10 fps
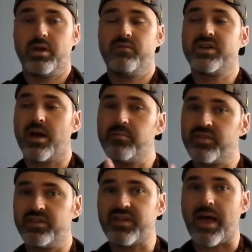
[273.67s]
If he comes
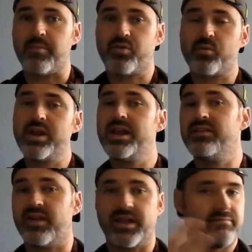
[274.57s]
in the top 3,
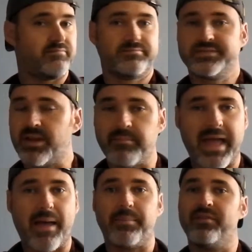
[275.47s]
then something
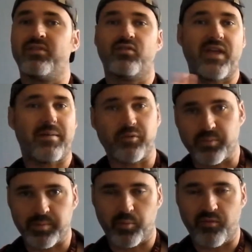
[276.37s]
happens, his family will
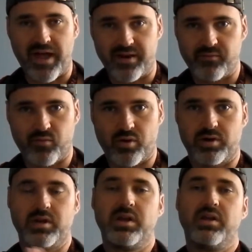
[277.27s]
be provided for.
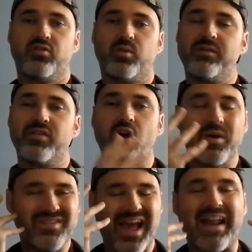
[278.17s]
So even though
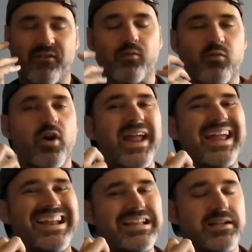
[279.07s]
he's kind of
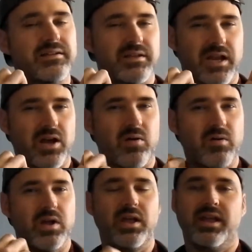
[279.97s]
afraid,
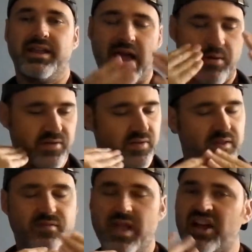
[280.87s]

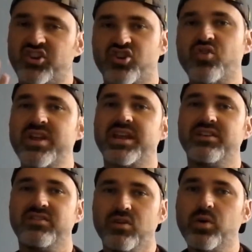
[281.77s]
he's not sure he
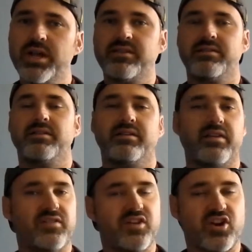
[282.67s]
can do it,
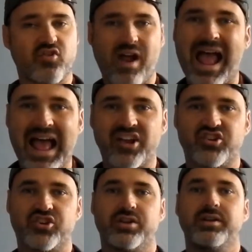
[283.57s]
is he going to
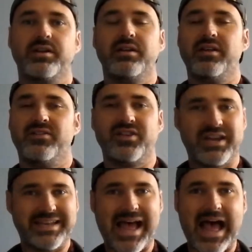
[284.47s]
crash, is he going
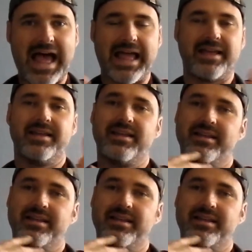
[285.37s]
to die?